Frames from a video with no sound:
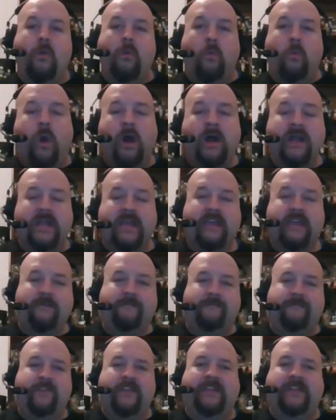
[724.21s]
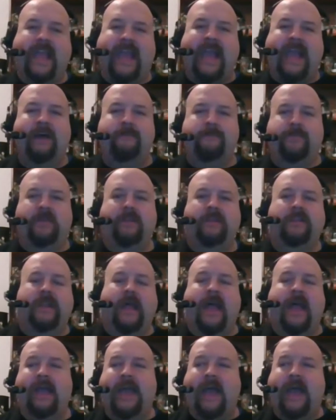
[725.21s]
What if this happens?
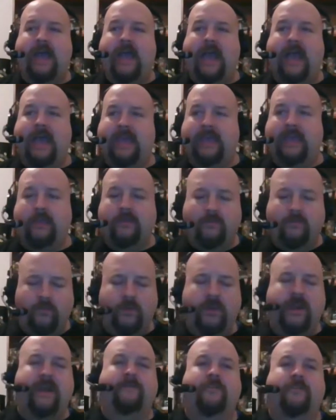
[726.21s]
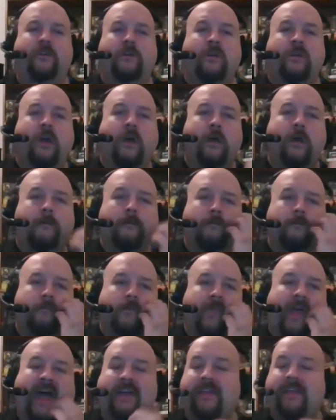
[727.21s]
Whatever.
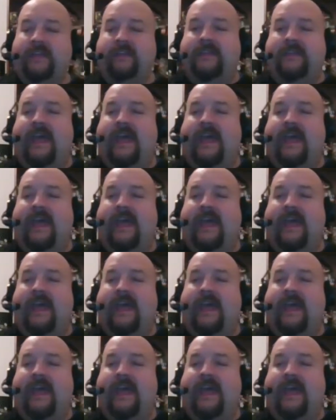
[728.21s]
I think